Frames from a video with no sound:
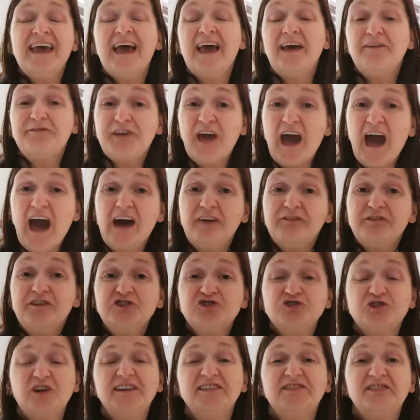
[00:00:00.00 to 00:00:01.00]
If you have
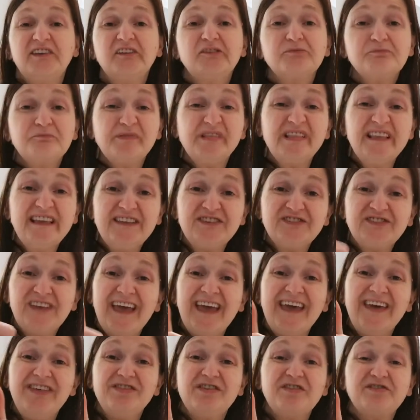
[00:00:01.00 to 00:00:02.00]
enjoyed this, please
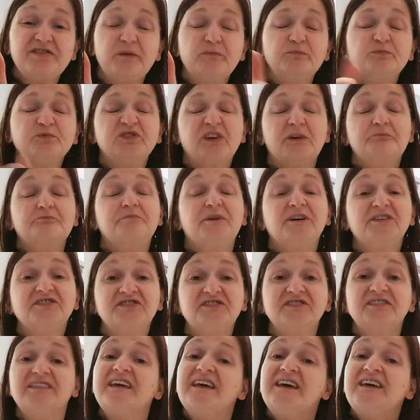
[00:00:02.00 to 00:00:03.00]
hit the thumbs up
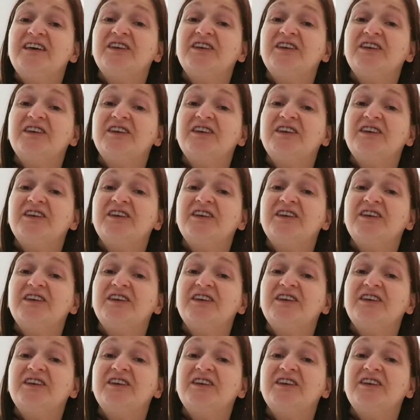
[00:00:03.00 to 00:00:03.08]
button,